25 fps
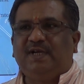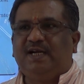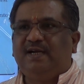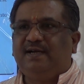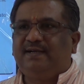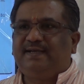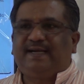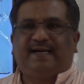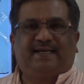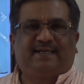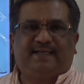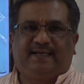
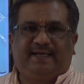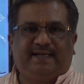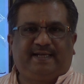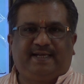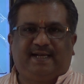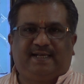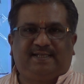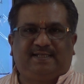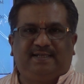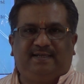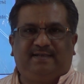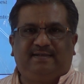tartaric
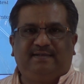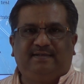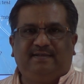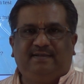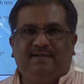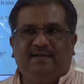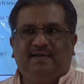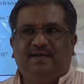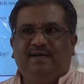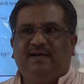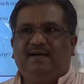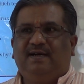acid.
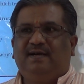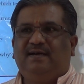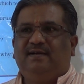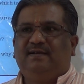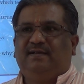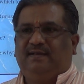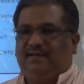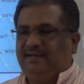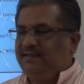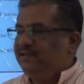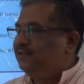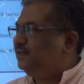
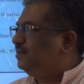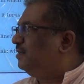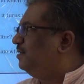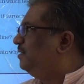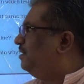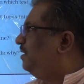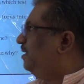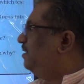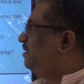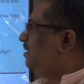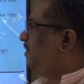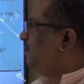
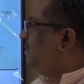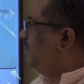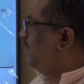These are the